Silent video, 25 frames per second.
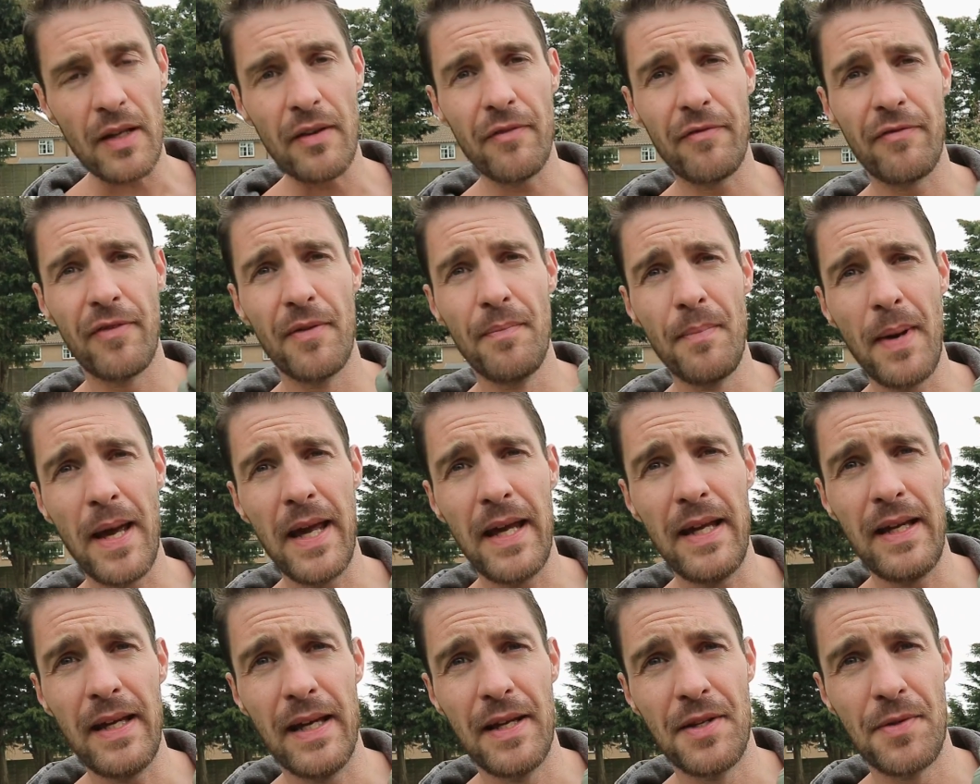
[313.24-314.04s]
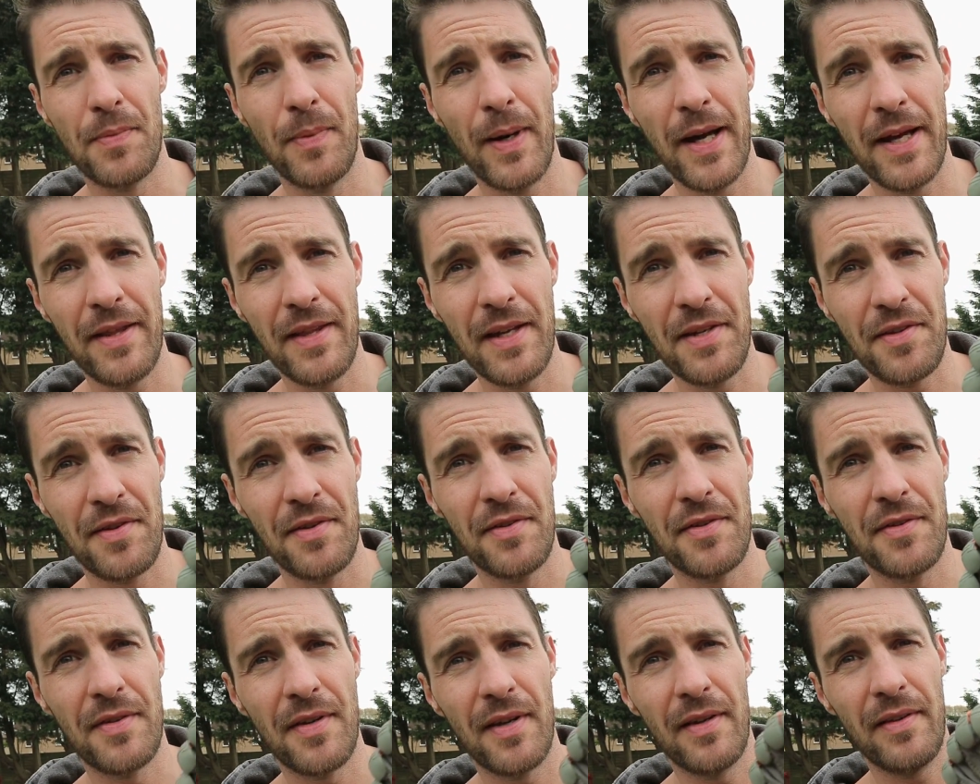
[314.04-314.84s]
for me, is where this
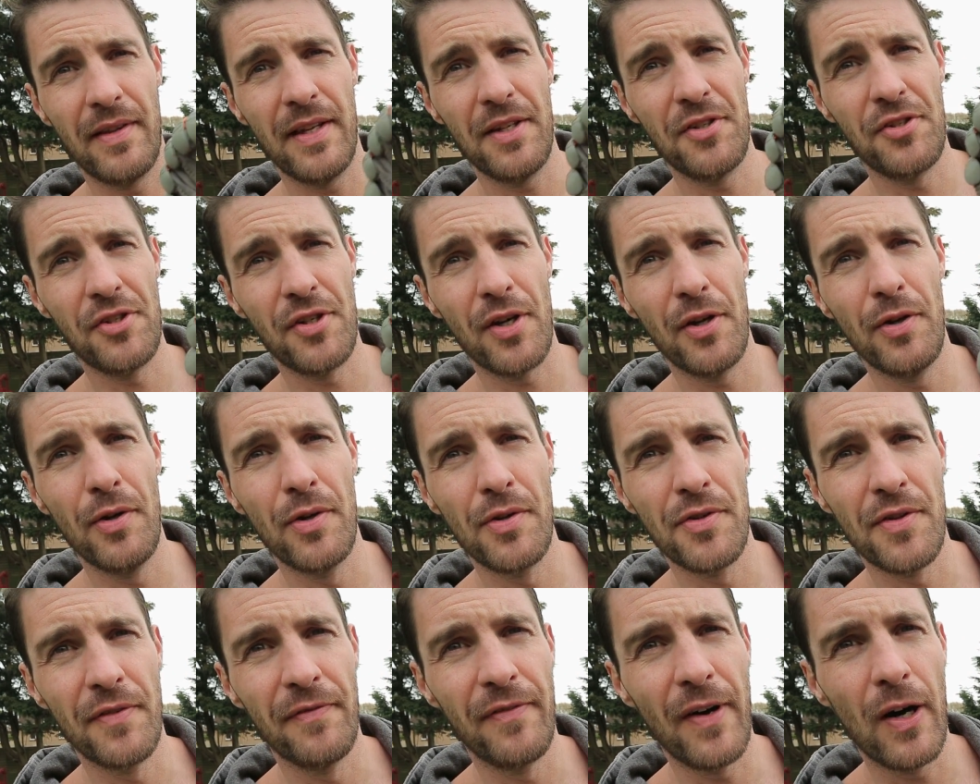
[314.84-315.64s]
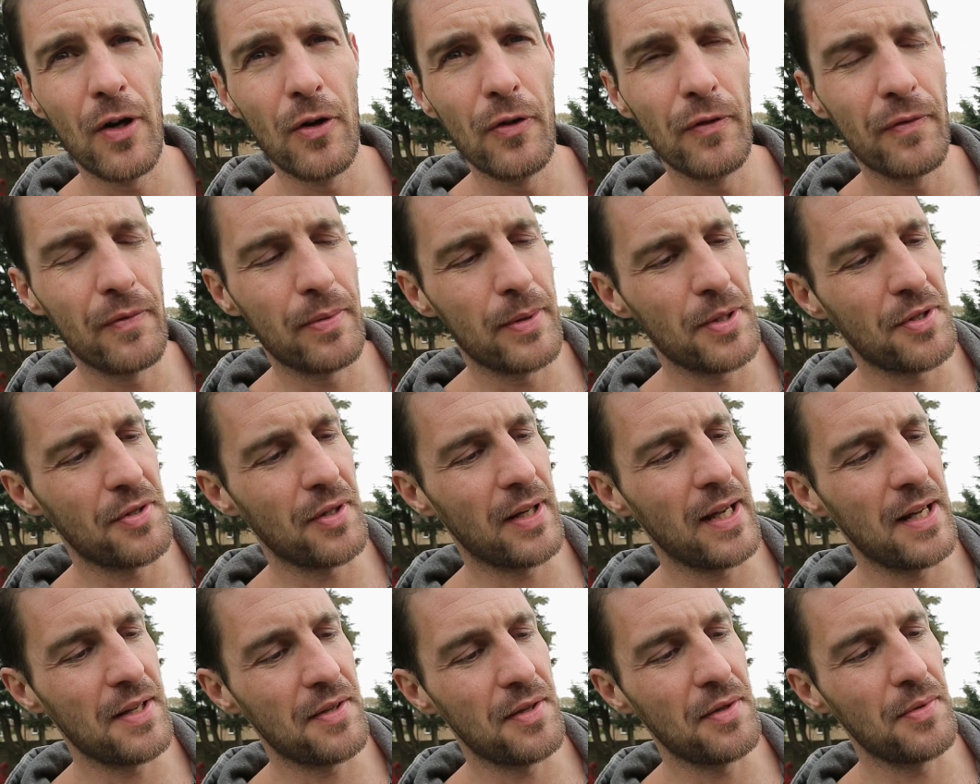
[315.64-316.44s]
shoe has evolved, which I
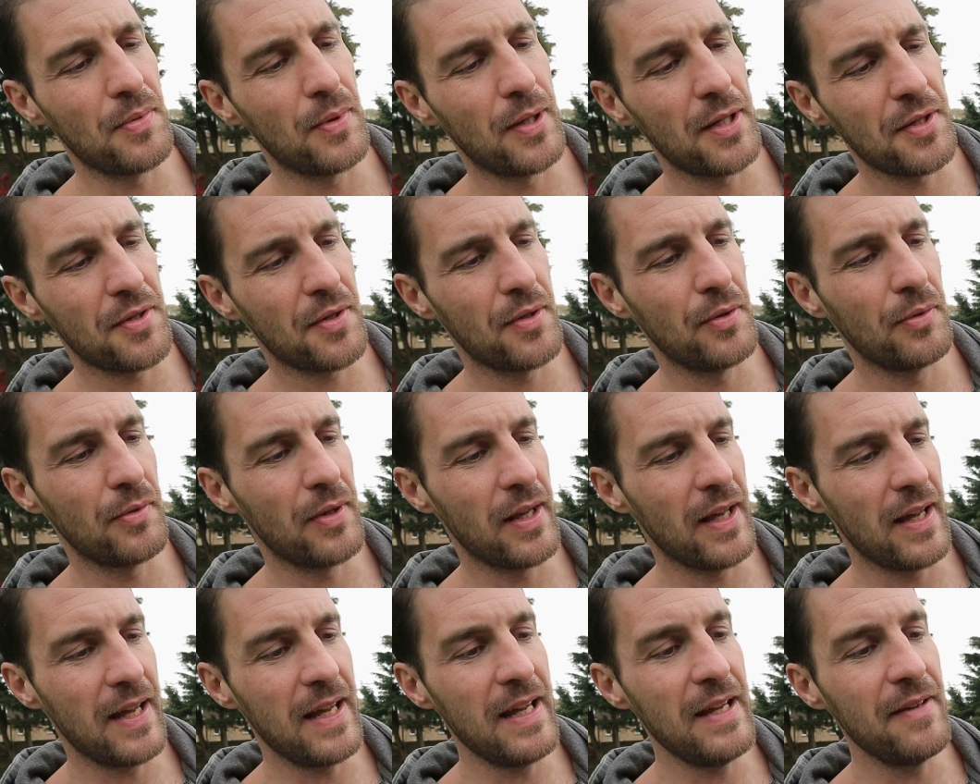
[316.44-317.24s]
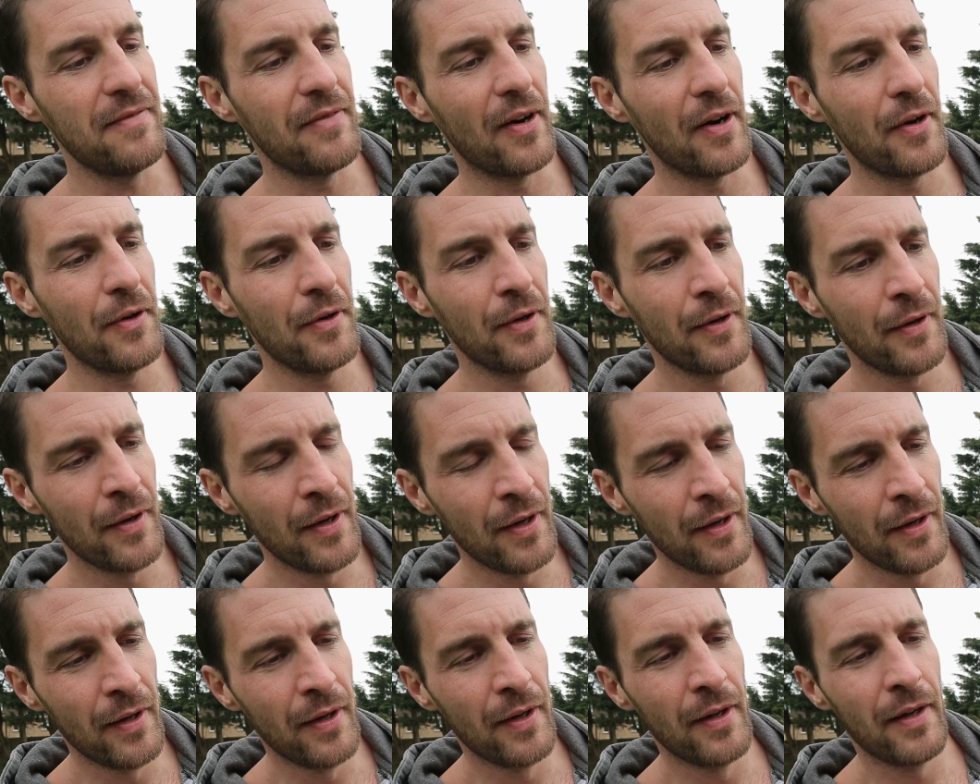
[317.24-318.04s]
guess is why it's called the Evo.
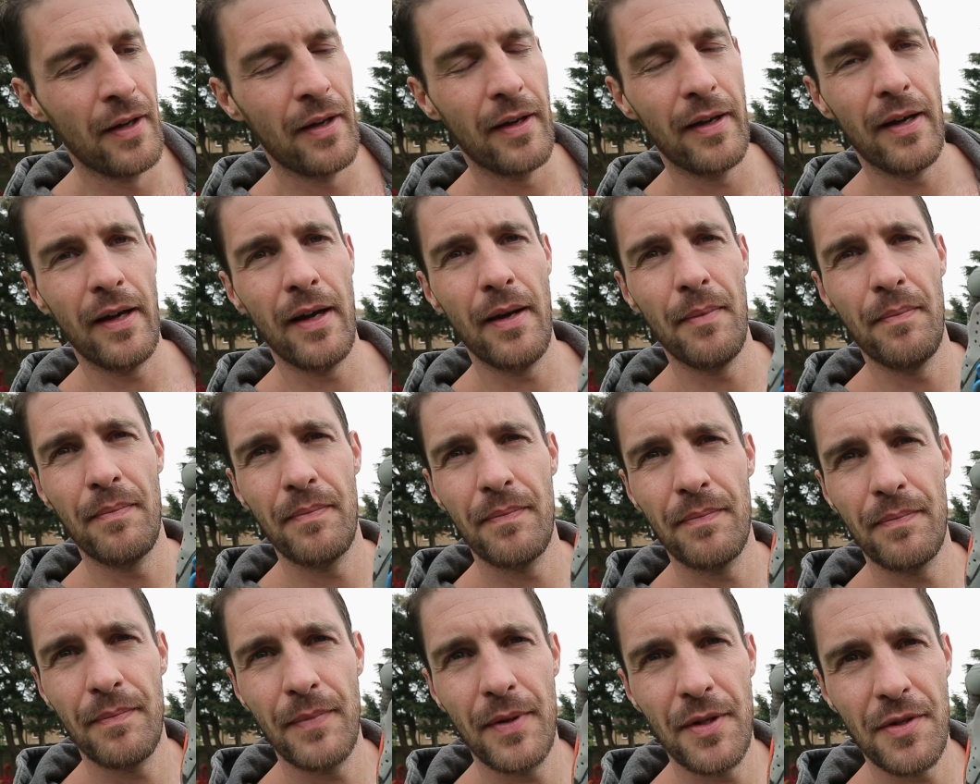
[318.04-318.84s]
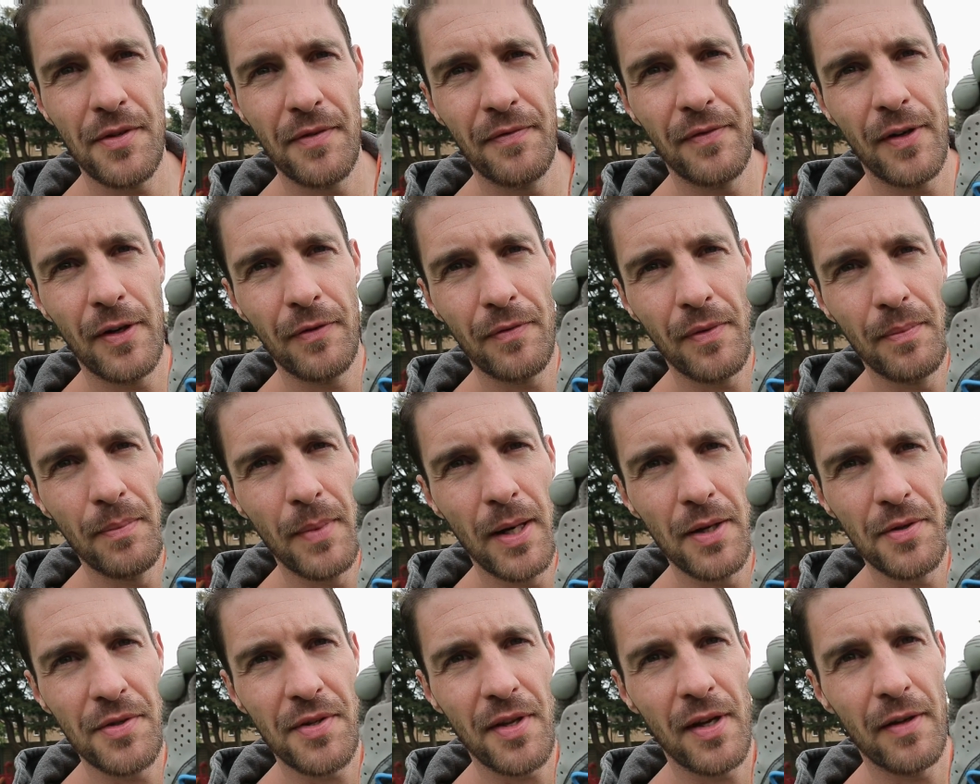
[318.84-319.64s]
Has evolved the
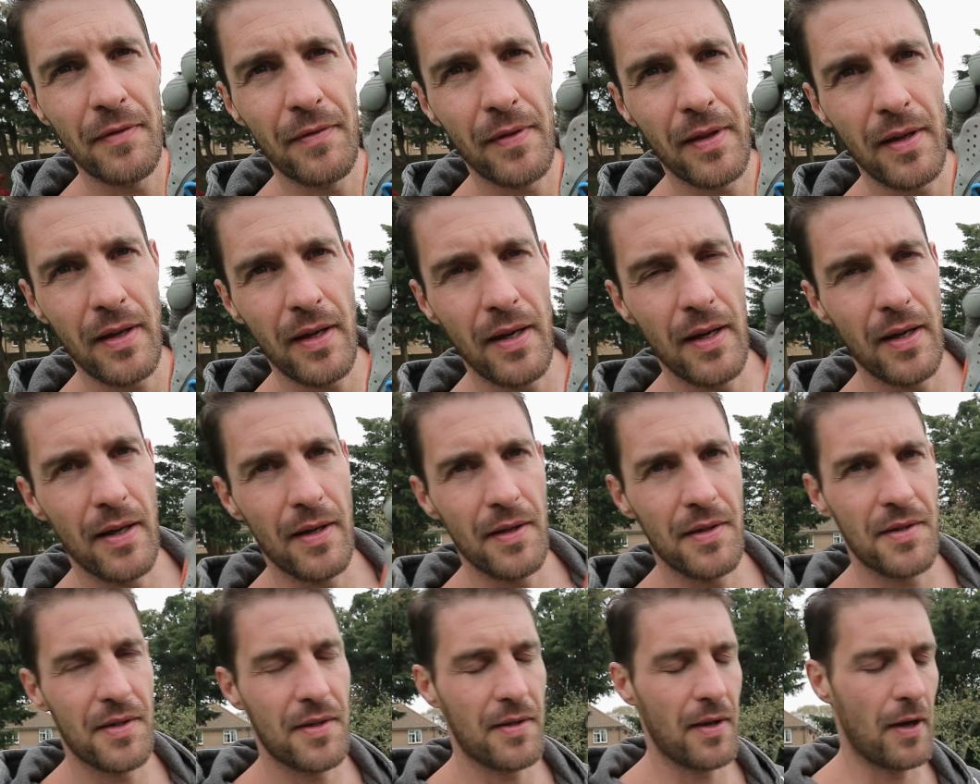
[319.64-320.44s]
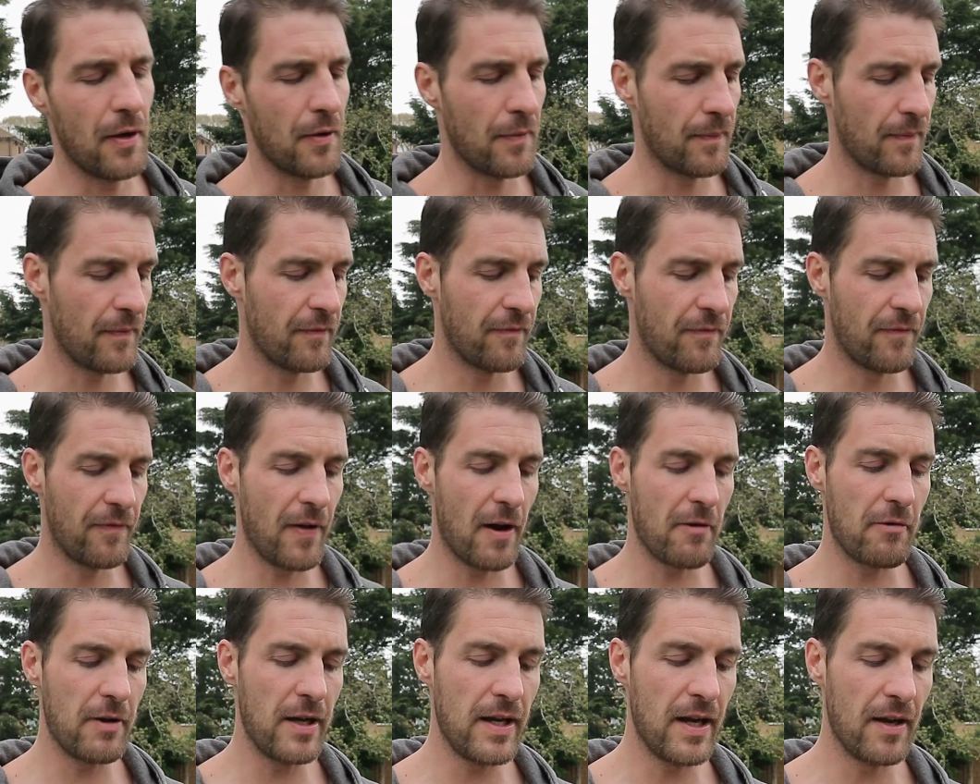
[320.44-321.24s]
most over the years. So
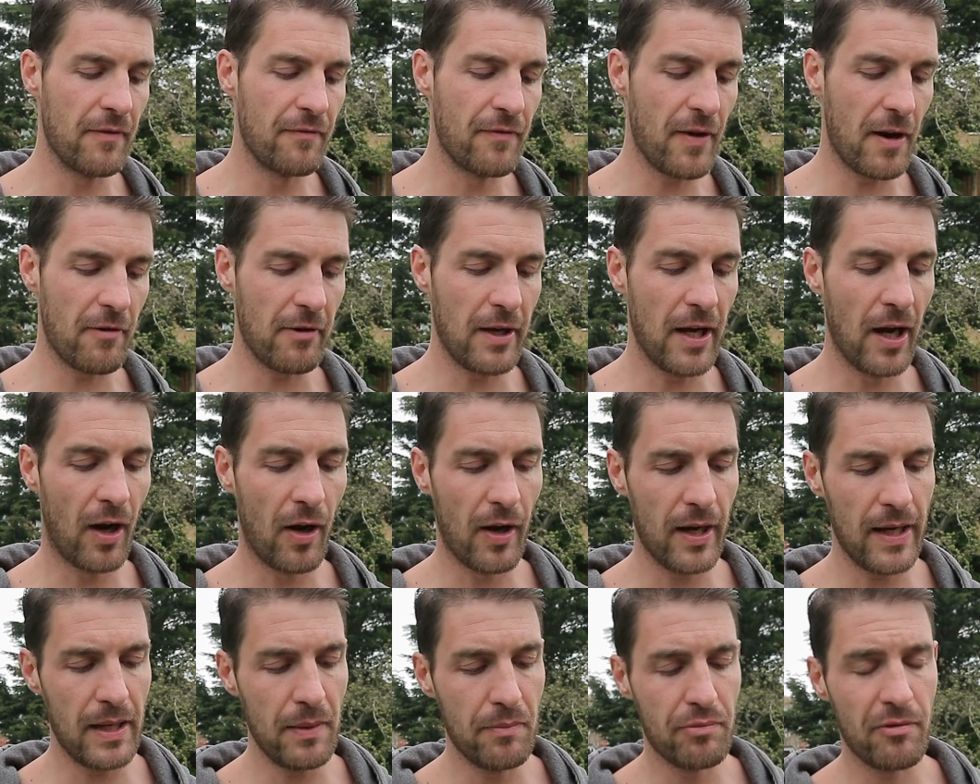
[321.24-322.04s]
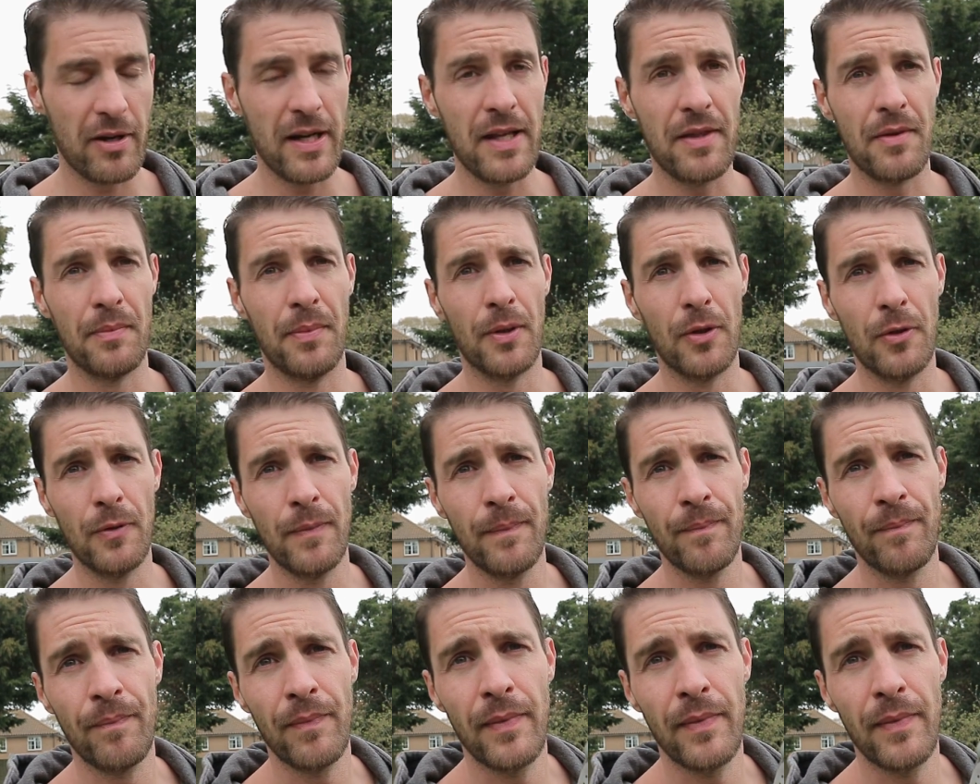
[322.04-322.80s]
very, very highly breathable.